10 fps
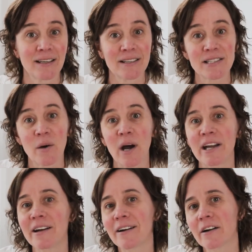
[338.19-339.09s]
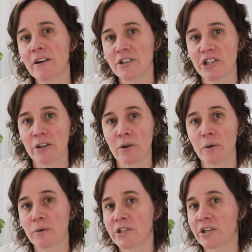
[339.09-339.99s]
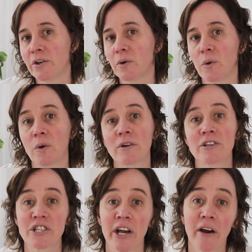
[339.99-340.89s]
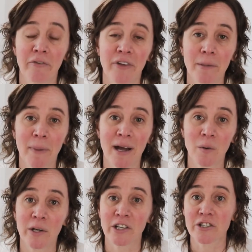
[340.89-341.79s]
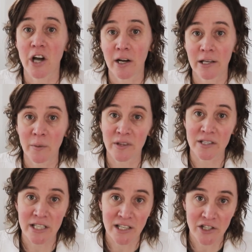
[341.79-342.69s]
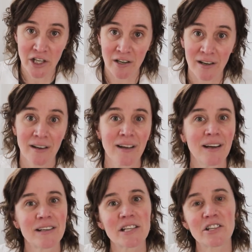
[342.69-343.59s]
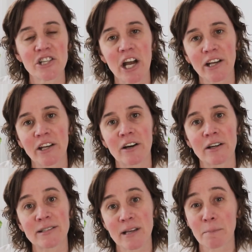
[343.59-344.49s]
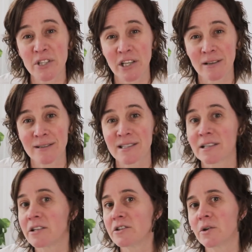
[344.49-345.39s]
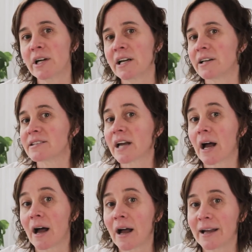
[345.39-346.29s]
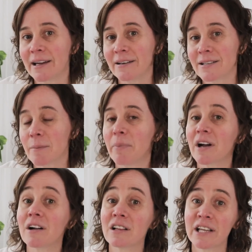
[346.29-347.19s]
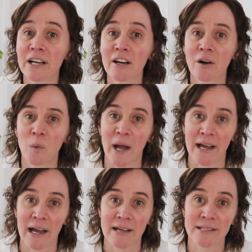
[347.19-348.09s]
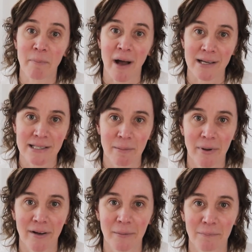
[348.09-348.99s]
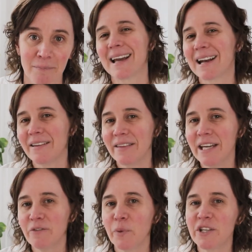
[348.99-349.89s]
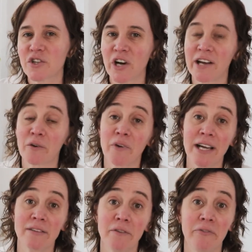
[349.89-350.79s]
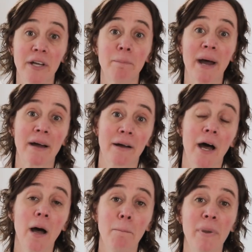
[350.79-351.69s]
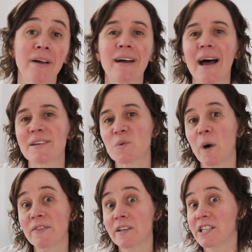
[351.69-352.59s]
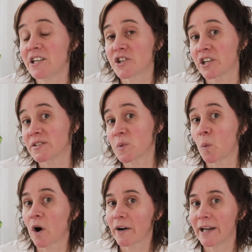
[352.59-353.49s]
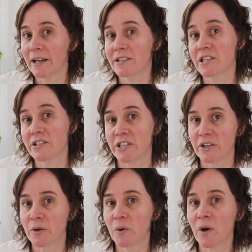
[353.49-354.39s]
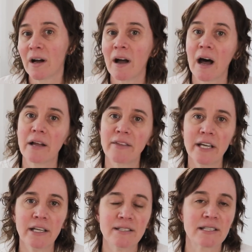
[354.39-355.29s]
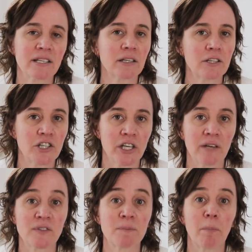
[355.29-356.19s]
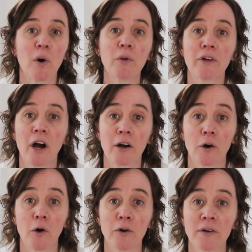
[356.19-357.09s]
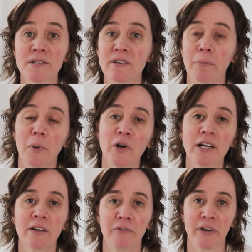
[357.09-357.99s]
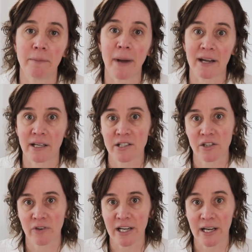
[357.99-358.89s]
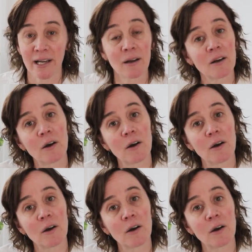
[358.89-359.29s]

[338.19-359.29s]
So I encourage you to share feedback when you're talking with the teacher, to check your assumptions, and to do it in as kind but clear a way as possible. And I think if we try to write the feedback up as what the teacher is working to do, I think it still achieves both our goals of putting the feedback into writing.